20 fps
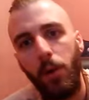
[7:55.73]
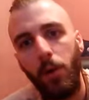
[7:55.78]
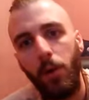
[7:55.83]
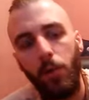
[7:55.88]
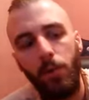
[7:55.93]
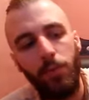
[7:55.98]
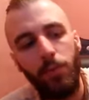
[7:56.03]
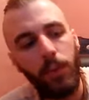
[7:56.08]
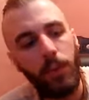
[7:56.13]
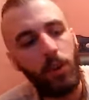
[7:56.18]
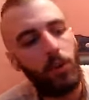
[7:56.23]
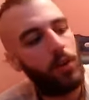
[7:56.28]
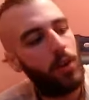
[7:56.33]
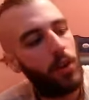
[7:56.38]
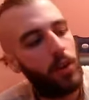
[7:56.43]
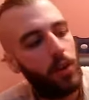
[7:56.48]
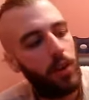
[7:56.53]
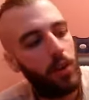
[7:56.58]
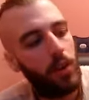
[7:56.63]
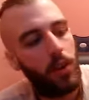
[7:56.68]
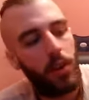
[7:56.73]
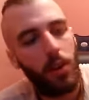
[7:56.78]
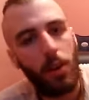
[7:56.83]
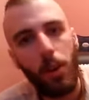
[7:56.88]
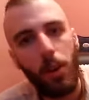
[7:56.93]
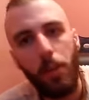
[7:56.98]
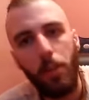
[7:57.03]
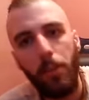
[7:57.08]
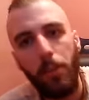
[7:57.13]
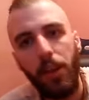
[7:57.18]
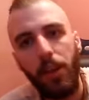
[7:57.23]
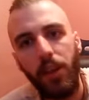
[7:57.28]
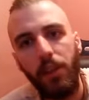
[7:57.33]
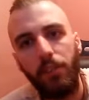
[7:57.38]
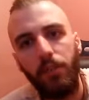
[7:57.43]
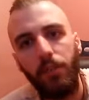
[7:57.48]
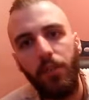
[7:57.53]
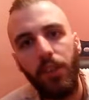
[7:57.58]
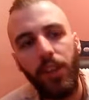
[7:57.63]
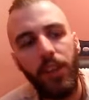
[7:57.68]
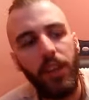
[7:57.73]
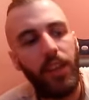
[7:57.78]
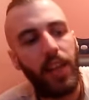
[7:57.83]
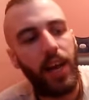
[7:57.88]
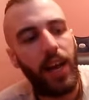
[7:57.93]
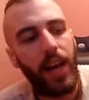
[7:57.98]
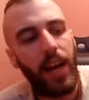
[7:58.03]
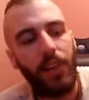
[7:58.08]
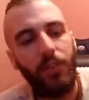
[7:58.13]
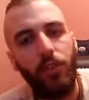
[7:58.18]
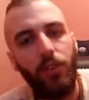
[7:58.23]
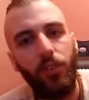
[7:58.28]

Plumeville, but if the